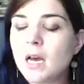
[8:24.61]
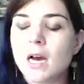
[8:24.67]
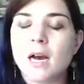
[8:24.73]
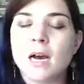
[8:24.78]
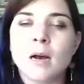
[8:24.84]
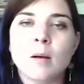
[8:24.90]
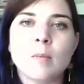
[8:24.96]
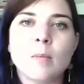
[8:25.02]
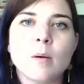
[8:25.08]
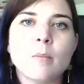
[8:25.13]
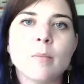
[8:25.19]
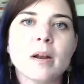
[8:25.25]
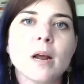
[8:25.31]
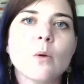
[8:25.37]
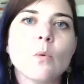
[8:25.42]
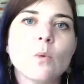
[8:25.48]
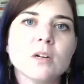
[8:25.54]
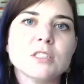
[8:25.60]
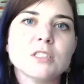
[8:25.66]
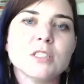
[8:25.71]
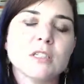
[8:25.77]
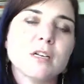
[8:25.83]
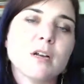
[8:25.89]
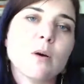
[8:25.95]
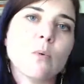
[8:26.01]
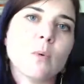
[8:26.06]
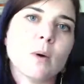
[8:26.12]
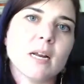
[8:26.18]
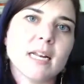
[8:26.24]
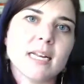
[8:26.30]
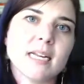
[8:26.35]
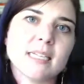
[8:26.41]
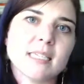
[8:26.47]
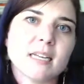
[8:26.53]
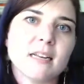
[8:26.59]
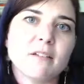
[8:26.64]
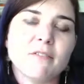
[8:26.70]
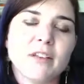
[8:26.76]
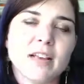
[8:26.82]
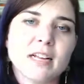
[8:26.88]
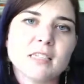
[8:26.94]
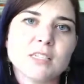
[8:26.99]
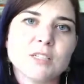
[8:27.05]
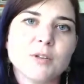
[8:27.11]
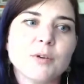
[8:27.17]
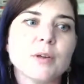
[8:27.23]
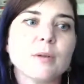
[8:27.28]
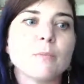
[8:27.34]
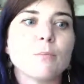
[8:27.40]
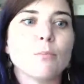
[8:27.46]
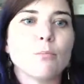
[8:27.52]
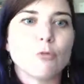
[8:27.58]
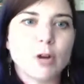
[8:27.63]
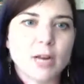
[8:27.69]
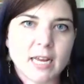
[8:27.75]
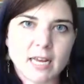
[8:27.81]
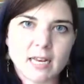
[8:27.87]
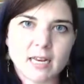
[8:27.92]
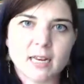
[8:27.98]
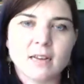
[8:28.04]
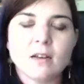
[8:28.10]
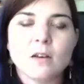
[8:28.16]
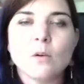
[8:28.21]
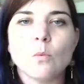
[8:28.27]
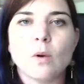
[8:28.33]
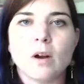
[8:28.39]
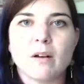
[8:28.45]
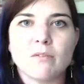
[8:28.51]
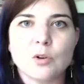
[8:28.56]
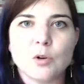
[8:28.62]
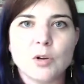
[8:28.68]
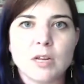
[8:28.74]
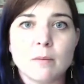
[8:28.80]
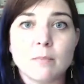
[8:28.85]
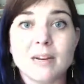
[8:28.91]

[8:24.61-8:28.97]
but I want you to know what it is in advance so you can bring in whatever you need.